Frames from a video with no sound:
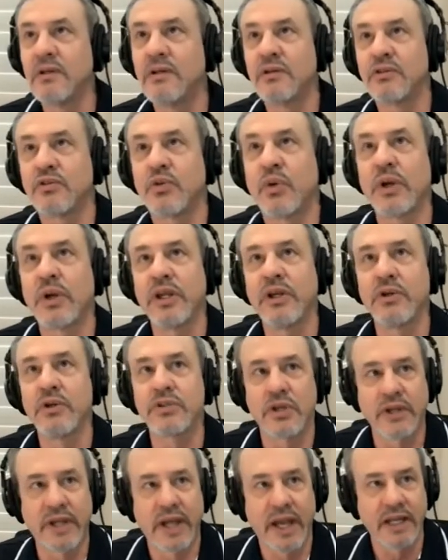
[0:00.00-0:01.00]
20
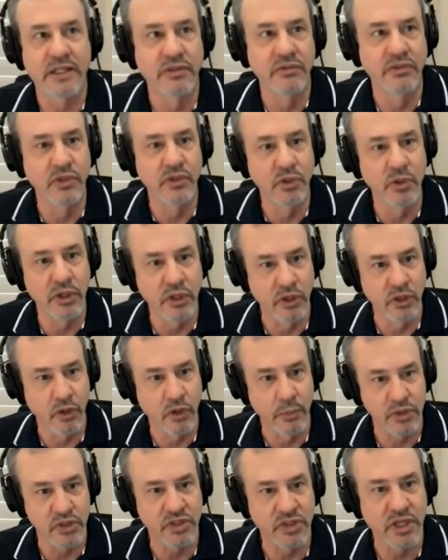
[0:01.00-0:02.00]
years on active duty and
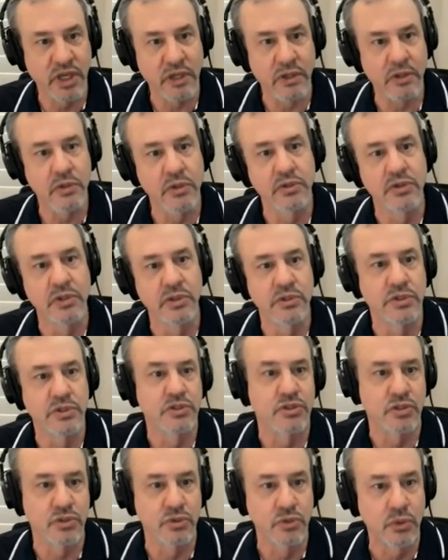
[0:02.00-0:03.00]
almost 10 of those years in
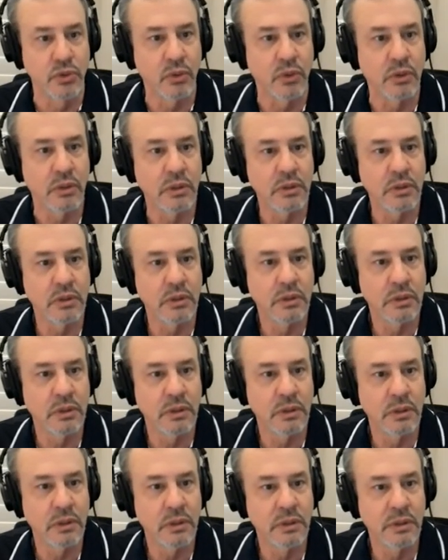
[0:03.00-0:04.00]
school.
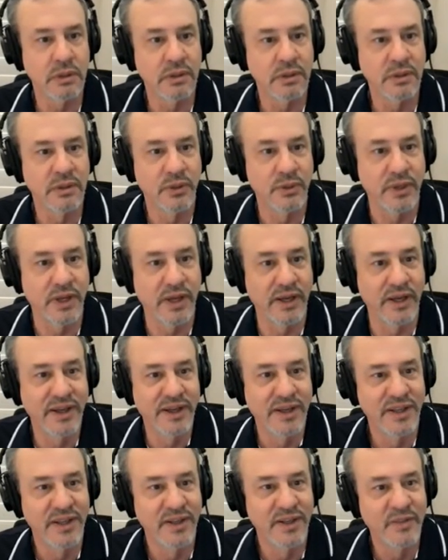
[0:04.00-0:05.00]
Okay.
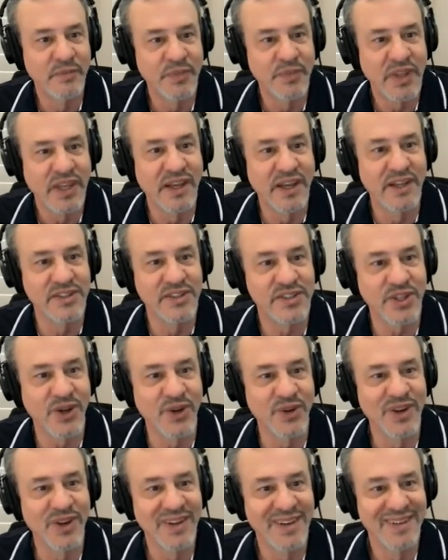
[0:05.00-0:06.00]
And
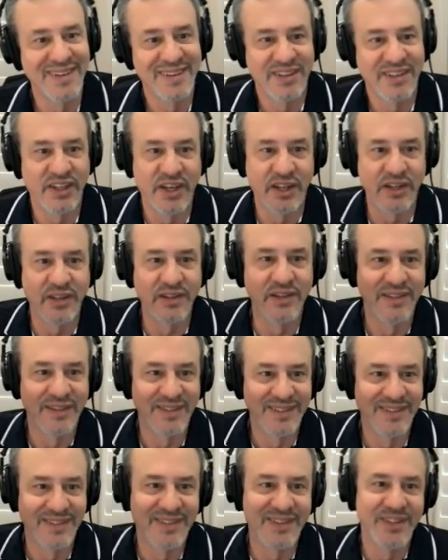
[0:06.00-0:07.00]
so he had,
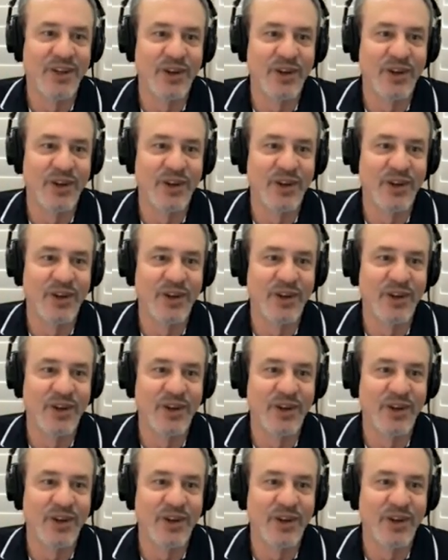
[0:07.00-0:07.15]
he